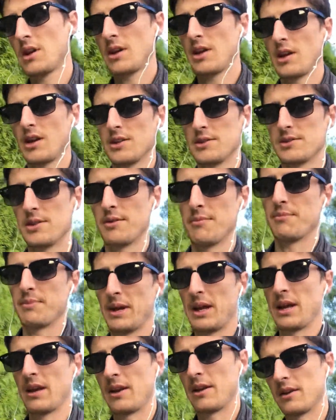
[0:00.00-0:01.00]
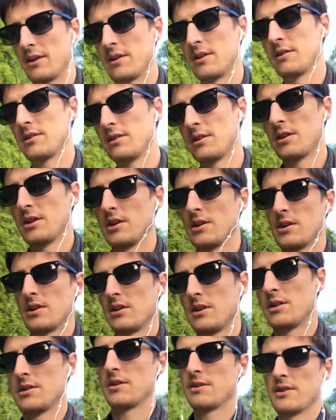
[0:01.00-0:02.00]
ends up being
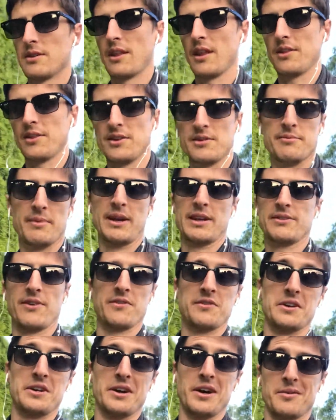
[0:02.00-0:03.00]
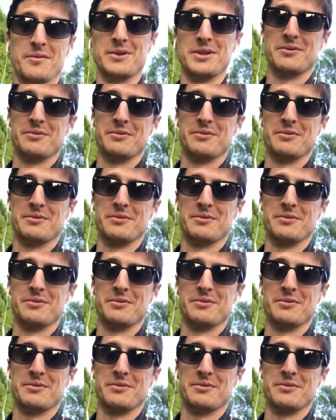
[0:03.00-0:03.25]
that this makes 50 times as